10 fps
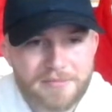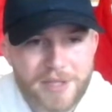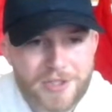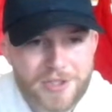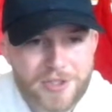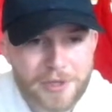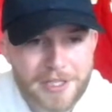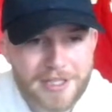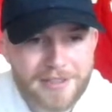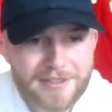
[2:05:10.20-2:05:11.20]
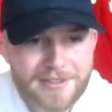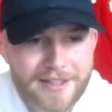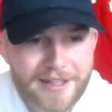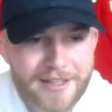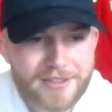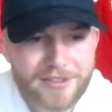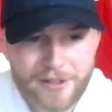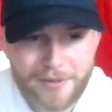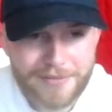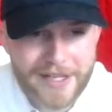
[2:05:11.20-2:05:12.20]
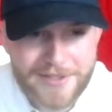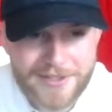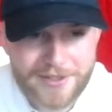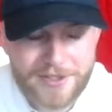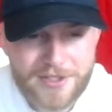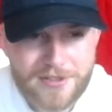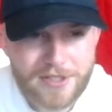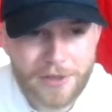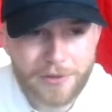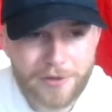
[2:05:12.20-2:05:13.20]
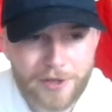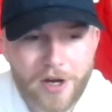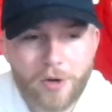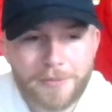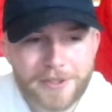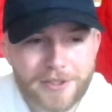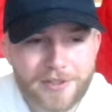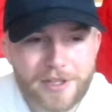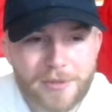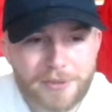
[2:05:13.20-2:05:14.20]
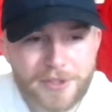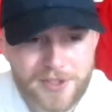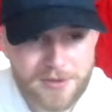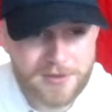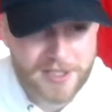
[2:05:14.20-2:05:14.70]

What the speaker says: Pitched 3 innings in that. So I'm guessing they're just going with an opener and then a platoon